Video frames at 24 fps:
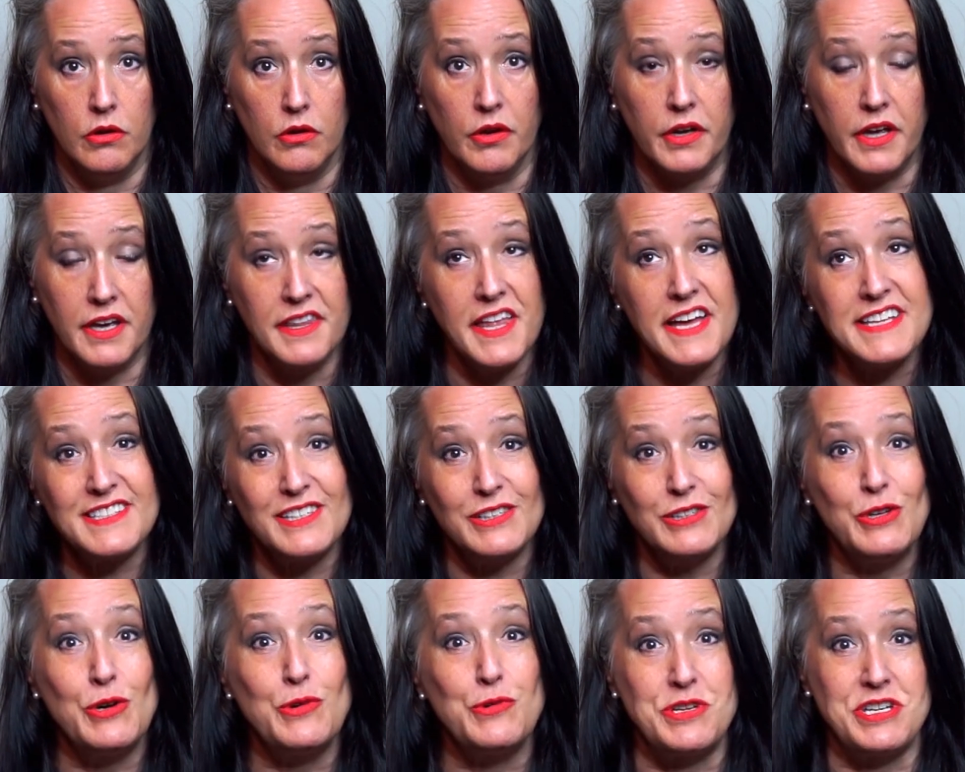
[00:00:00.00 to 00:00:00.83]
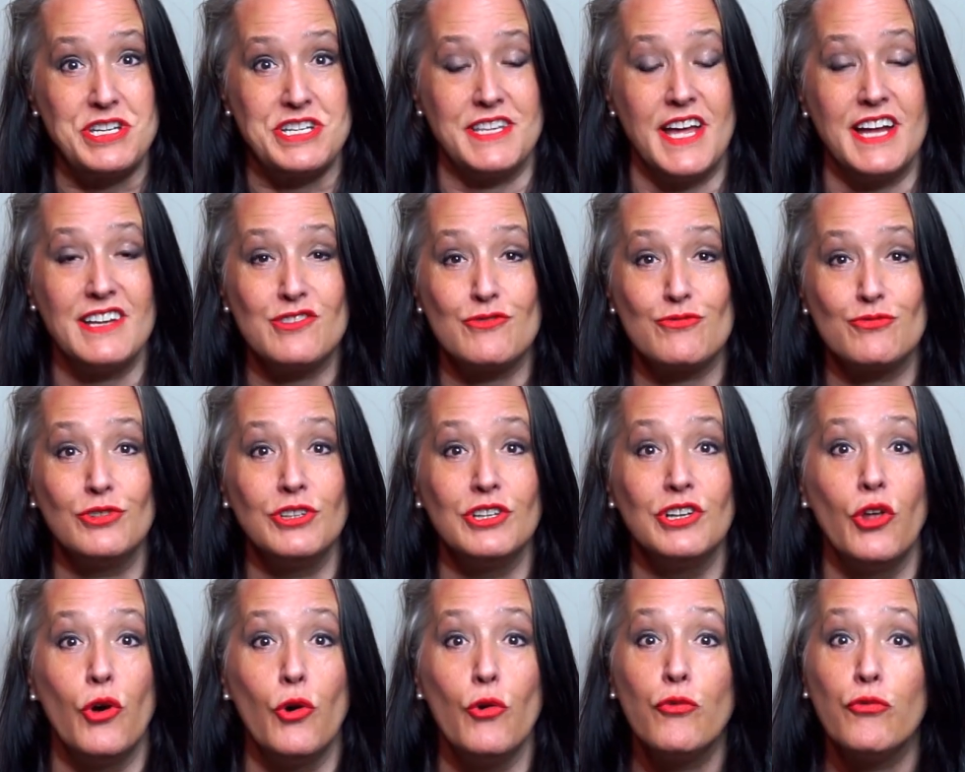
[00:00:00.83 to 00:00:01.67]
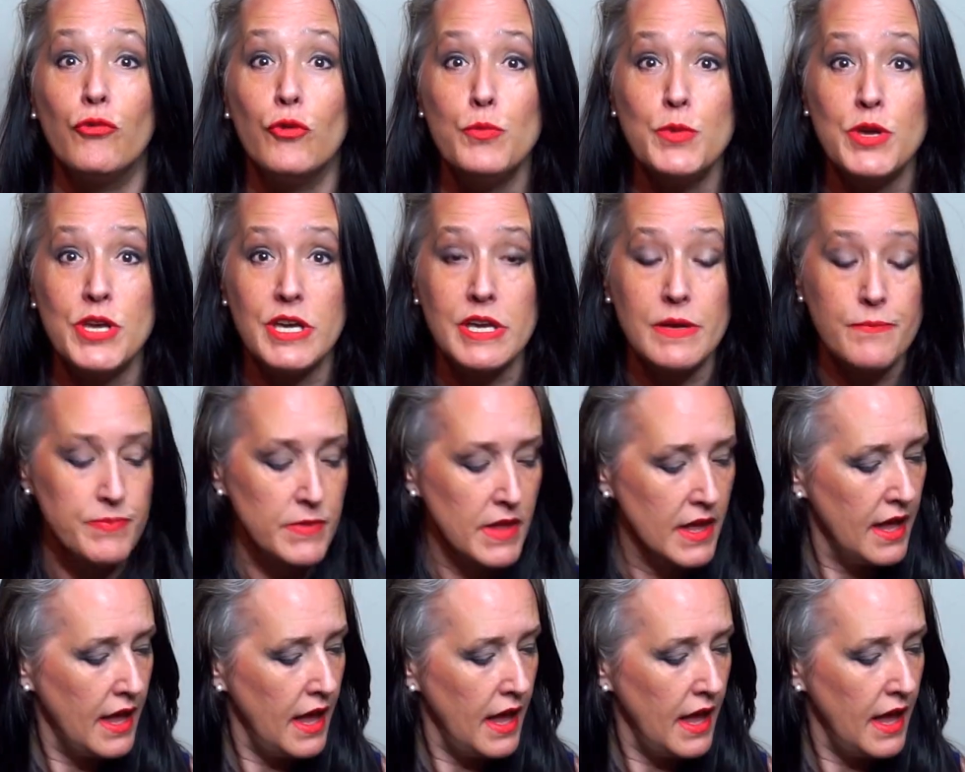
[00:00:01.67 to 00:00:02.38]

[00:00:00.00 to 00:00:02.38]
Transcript: Okay, that's a low E. That's really low for me.